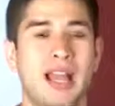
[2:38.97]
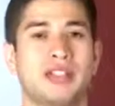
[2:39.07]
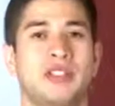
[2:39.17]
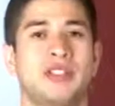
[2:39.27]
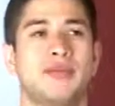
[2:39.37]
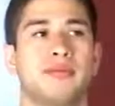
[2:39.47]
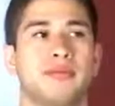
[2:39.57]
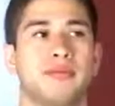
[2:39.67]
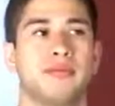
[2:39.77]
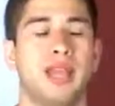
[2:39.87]
Actually,
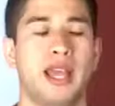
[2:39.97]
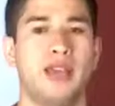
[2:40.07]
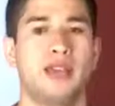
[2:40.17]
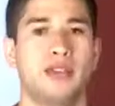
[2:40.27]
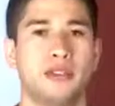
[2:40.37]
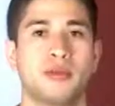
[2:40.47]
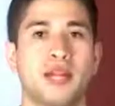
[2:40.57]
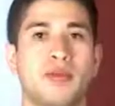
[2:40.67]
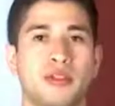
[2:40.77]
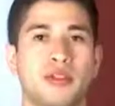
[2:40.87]
yeah, no,
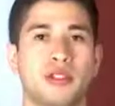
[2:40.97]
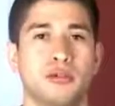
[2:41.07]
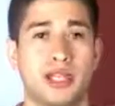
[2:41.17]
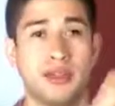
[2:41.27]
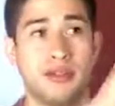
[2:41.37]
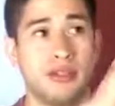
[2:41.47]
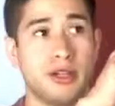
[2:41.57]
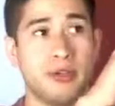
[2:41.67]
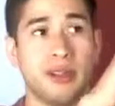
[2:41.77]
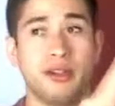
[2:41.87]
subscribe to the YouTube channel
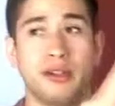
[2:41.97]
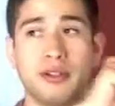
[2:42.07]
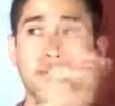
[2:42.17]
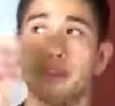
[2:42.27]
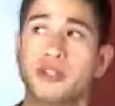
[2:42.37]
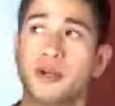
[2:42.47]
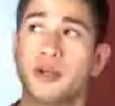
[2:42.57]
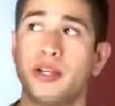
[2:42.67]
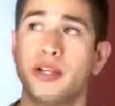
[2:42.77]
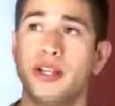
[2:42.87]
up here
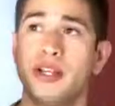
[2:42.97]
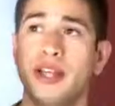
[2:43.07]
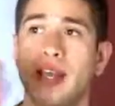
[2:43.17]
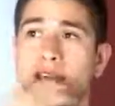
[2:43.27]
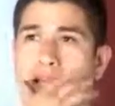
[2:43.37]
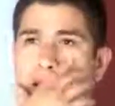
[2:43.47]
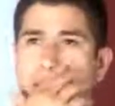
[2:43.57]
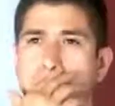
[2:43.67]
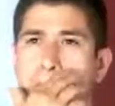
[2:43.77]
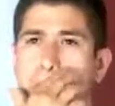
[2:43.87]
somewhere. And
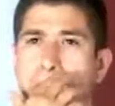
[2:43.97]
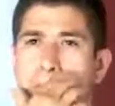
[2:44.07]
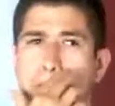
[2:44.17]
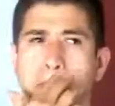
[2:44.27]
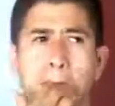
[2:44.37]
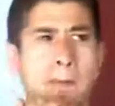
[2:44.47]
um,